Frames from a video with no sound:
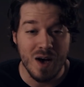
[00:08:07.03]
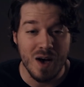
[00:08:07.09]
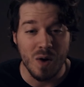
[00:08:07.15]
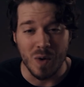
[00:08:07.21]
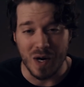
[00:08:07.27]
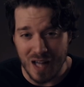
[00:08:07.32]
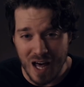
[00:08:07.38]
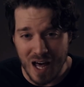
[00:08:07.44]

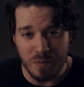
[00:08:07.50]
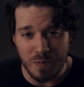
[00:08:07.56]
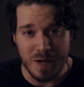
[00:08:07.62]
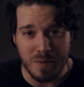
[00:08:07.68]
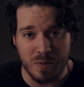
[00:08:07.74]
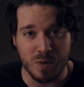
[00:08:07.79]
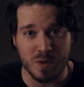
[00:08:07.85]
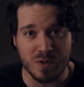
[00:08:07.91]
What a lot of
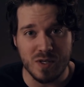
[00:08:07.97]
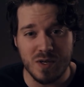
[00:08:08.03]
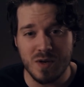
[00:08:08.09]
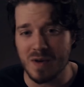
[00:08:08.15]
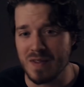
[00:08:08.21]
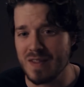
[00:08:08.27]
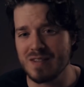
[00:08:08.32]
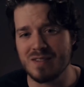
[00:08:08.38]
people will
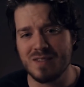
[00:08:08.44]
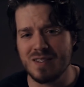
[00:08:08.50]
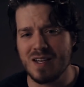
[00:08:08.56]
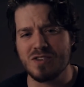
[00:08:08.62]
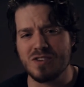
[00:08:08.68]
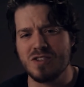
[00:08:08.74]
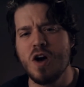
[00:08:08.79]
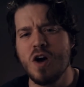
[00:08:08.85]
do, and this,
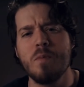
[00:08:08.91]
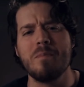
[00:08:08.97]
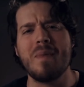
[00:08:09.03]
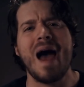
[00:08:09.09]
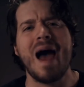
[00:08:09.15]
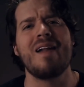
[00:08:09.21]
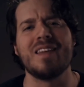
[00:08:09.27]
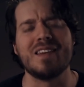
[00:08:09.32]
there's no
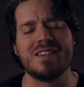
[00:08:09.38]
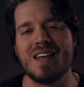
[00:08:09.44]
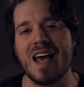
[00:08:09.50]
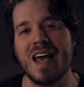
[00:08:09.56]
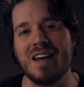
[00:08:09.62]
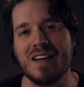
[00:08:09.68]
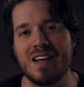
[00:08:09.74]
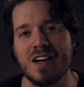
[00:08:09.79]

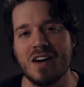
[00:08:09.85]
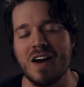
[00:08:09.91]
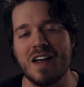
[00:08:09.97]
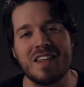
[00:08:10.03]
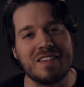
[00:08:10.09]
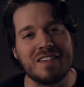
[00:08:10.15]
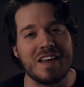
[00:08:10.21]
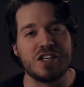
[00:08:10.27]
malintent here, I
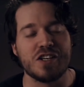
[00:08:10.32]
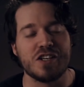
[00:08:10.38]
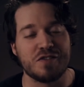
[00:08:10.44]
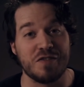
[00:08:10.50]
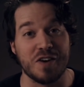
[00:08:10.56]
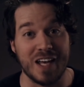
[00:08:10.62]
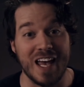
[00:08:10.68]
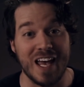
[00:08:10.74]
think they just
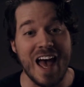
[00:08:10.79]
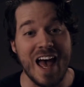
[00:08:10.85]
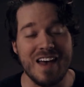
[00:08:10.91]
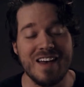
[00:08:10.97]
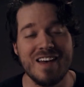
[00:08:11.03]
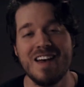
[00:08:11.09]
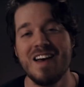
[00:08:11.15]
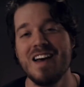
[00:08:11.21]
forget.
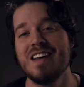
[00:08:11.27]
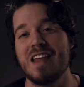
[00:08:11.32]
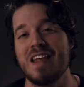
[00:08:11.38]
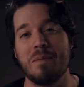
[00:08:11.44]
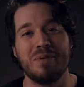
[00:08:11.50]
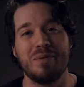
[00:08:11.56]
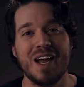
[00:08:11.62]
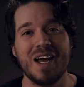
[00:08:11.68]

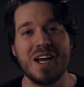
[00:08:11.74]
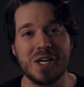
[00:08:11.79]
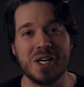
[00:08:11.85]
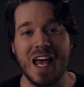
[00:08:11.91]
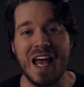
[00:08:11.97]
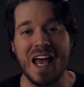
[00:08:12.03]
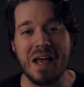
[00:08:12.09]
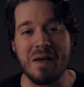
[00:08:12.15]
They play your
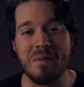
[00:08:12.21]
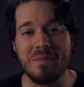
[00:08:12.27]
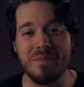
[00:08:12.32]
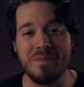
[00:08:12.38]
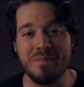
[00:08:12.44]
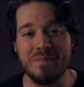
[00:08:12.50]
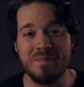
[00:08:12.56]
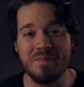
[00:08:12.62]
game,
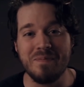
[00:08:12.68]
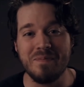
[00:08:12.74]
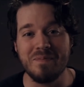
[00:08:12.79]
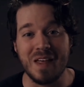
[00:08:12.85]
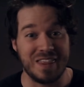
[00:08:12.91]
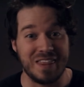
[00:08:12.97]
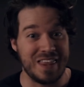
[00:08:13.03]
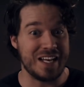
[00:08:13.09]

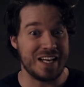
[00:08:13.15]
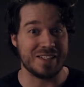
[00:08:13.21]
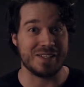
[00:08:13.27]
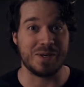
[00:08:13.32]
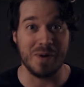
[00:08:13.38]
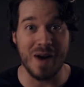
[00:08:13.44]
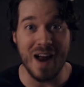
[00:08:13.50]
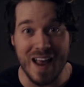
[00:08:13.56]
they think it's
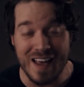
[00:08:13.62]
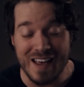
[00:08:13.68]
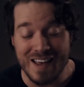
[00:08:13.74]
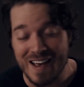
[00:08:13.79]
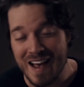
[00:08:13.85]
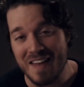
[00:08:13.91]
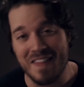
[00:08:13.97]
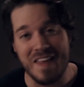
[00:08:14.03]
great,
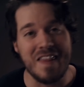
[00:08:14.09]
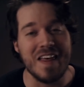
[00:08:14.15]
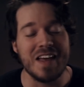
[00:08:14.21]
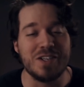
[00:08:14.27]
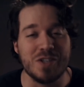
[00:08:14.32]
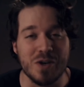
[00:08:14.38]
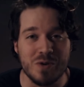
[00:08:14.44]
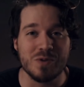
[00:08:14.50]
and then they
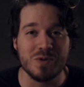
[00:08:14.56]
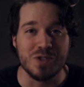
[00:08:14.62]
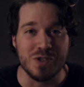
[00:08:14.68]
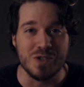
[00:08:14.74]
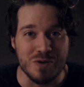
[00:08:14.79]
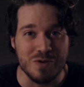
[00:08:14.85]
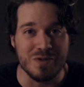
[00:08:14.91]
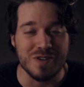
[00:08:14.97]
don't
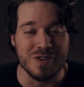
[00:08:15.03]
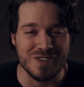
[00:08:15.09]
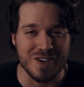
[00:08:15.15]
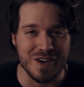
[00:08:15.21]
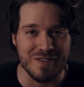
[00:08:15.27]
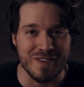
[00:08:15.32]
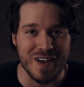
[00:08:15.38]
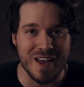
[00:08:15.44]
do the
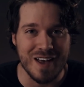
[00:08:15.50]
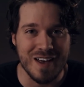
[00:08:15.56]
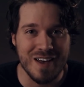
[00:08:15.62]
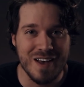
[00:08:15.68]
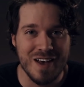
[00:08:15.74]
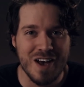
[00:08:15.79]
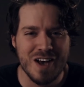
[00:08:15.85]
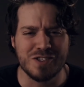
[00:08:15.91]
survey.
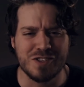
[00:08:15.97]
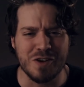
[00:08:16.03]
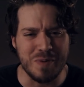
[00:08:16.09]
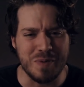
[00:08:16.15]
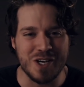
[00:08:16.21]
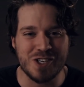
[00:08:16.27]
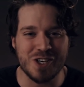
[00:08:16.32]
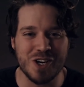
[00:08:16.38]
So
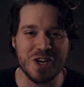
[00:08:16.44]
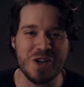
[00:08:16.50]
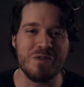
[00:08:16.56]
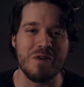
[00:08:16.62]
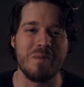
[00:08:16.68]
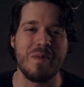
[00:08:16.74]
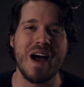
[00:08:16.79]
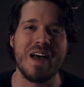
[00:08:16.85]
be sure you
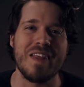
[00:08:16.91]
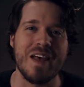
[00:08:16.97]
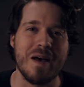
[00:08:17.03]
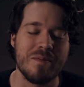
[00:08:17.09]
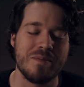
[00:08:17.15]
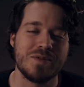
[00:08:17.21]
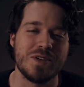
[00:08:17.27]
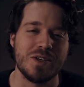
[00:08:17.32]
remind
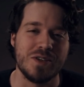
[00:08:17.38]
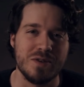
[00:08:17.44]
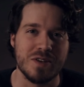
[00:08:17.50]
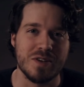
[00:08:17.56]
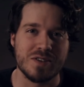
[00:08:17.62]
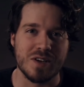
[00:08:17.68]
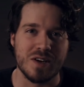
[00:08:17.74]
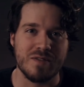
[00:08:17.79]
them to do
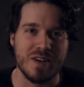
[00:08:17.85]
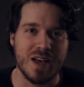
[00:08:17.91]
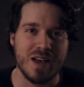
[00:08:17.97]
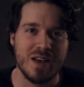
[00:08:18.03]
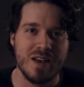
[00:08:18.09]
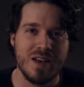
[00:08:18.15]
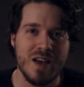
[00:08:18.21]
the survey.